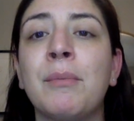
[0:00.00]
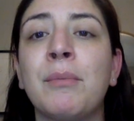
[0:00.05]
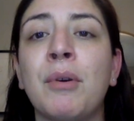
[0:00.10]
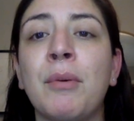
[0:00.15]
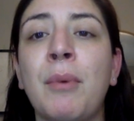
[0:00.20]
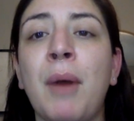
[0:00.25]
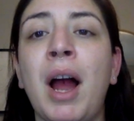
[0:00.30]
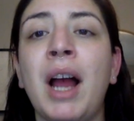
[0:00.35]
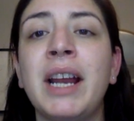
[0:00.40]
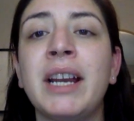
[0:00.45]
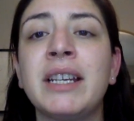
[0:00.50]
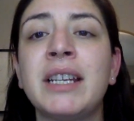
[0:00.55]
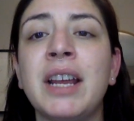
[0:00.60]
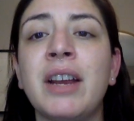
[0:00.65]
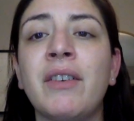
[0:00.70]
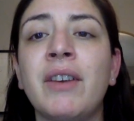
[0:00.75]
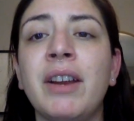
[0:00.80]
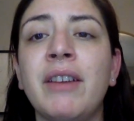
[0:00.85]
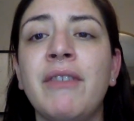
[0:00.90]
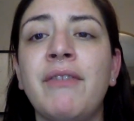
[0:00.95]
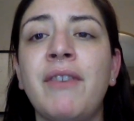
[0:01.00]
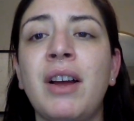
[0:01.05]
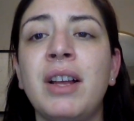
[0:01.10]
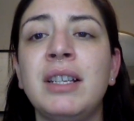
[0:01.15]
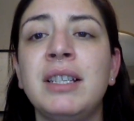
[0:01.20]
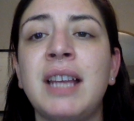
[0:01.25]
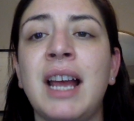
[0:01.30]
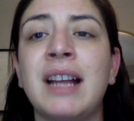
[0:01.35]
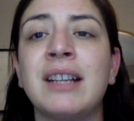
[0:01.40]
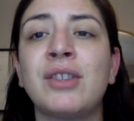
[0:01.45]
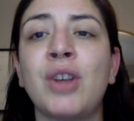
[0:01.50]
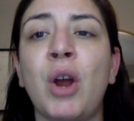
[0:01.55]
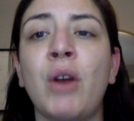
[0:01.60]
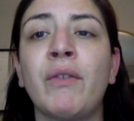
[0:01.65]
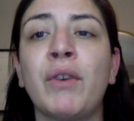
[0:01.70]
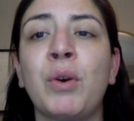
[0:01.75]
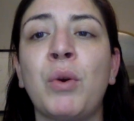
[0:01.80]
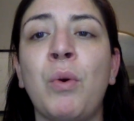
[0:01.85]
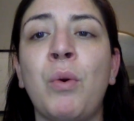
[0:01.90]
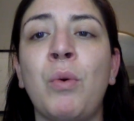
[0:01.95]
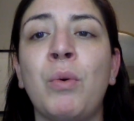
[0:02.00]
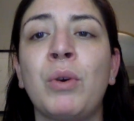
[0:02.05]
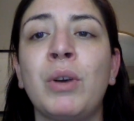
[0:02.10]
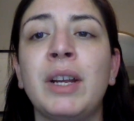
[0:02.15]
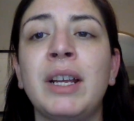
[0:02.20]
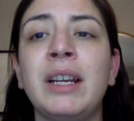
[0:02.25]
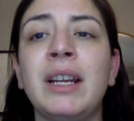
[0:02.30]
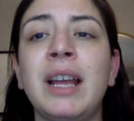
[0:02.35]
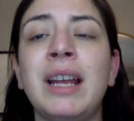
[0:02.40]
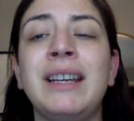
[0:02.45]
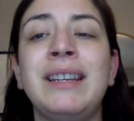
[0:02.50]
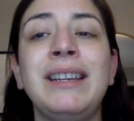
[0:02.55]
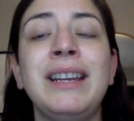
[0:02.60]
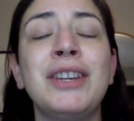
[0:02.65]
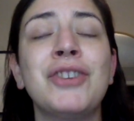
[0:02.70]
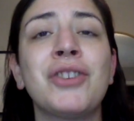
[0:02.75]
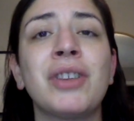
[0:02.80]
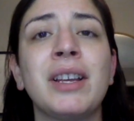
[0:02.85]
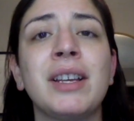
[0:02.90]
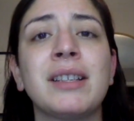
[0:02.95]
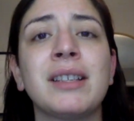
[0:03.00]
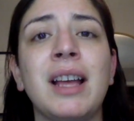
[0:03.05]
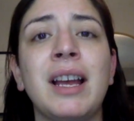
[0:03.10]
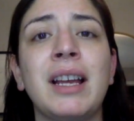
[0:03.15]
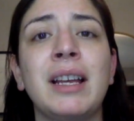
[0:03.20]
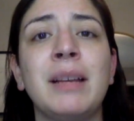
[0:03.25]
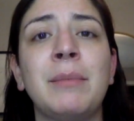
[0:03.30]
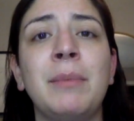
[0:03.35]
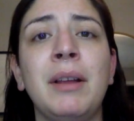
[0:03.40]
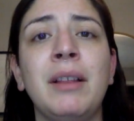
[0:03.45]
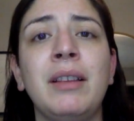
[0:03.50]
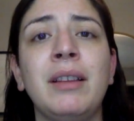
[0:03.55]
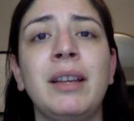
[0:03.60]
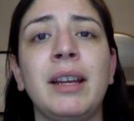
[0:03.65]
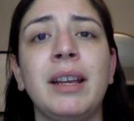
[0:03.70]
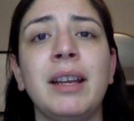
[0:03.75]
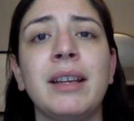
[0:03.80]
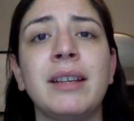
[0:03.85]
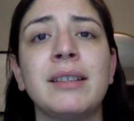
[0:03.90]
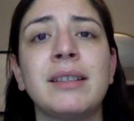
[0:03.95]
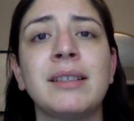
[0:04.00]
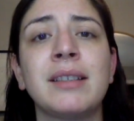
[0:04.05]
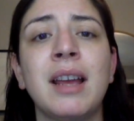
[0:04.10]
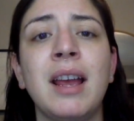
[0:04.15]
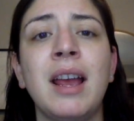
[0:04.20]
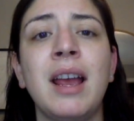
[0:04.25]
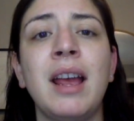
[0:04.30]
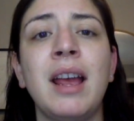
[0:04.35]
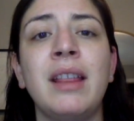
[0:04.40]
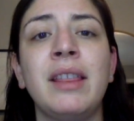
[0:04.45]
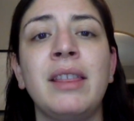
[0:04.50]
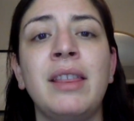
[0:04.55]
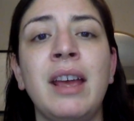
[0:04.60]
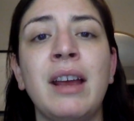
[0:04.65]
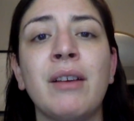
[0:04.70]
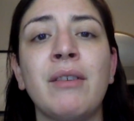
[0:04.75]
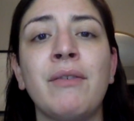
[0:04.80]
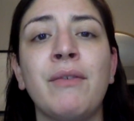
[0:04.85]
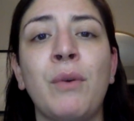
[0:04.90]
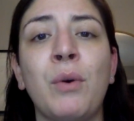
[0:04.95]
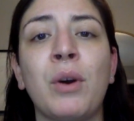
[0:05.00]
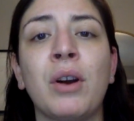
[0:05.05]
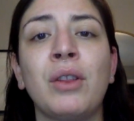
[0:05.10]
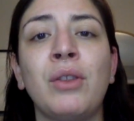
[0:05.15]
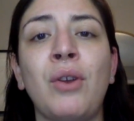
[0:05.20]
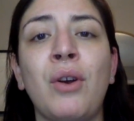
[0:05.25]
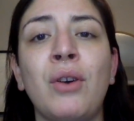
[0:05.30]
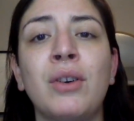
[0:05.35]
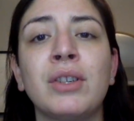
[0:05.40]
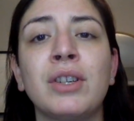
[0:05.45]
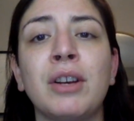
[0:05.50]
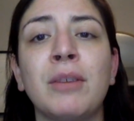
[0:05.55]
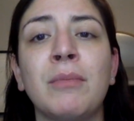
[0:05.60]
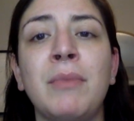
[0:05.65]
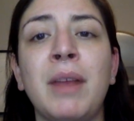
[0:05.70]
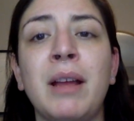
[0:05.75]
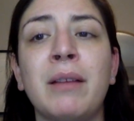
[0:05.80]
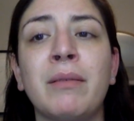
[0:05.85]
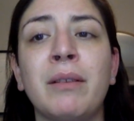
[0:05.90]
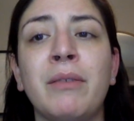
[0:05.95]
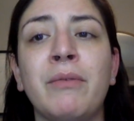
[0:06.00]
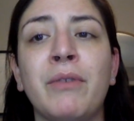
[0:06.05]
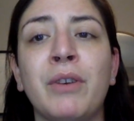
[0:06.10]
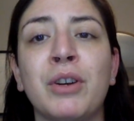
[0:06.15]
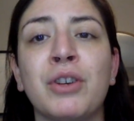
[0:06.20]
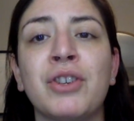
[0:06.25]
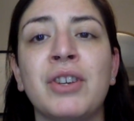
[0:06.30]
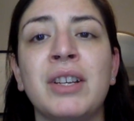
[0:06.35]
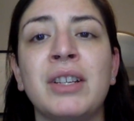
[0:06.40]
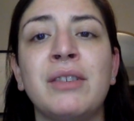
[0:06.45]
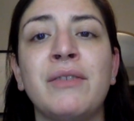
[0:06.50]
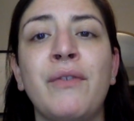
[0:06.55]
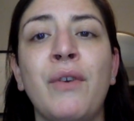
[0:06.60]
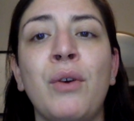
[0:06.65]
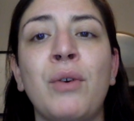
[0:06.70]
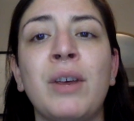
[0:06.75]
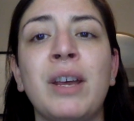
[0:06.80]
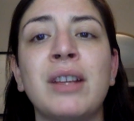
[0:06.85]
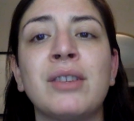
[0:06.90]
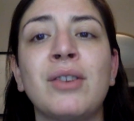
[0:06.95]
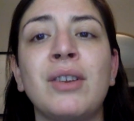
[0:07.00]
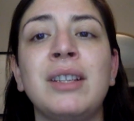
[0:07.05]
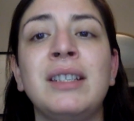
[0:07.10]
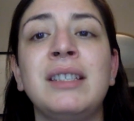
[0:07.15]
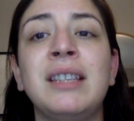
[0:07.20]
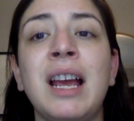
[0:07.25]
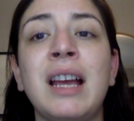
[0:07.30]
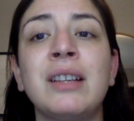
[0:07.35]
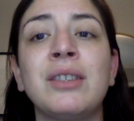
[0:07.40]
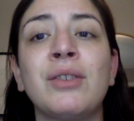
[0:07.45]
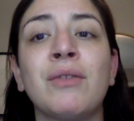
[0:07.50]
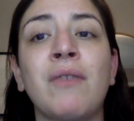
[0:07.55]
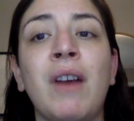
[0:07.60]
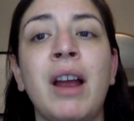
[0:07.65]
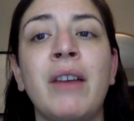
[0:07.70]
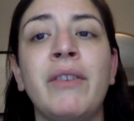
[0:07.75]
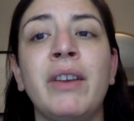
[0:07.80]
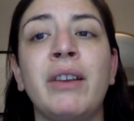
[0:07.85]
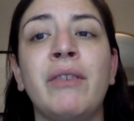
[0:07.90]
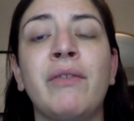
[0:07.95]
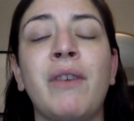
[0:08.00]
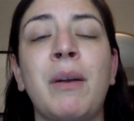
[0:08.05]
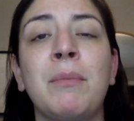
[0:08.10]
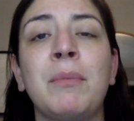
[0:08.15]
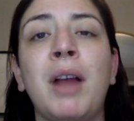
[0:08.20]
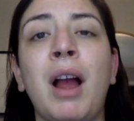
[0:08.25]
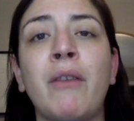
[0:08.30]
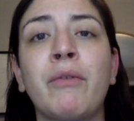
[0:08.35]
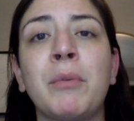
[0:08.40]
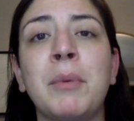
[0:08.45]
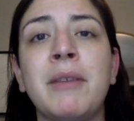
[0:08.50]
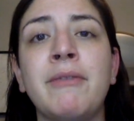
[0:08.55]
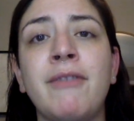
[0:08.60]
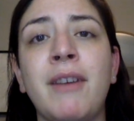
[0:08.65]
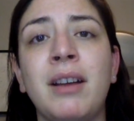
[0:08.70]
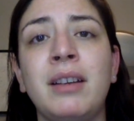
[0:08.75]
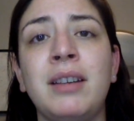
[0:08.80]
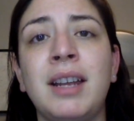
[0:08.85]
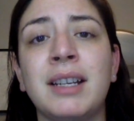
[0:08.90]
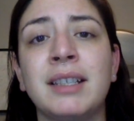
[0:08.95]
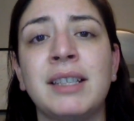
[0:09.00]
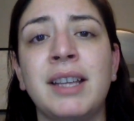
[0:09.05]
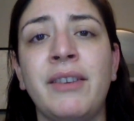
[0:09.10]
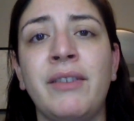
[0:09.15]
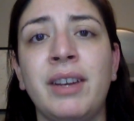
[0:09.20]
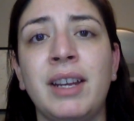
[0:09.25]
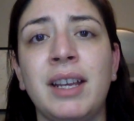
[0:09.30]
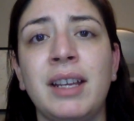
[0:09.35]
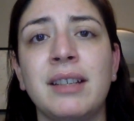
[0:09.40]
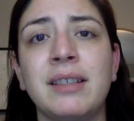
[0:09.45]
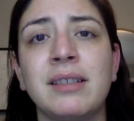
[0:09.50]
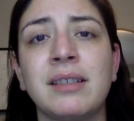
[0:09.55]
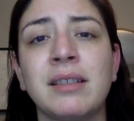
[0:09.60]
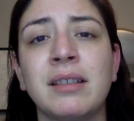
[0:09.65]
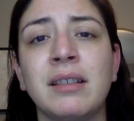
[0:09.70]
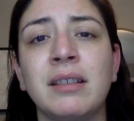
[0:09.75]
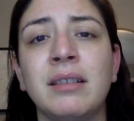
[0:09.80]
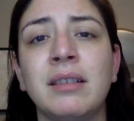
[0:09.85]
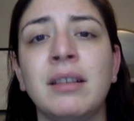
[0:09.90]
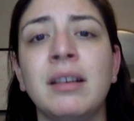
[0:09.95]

Proprietary fund debts are recorded initially as liabilities. Therefore, long-term debt conversions focus on debt deriving from government fund activities.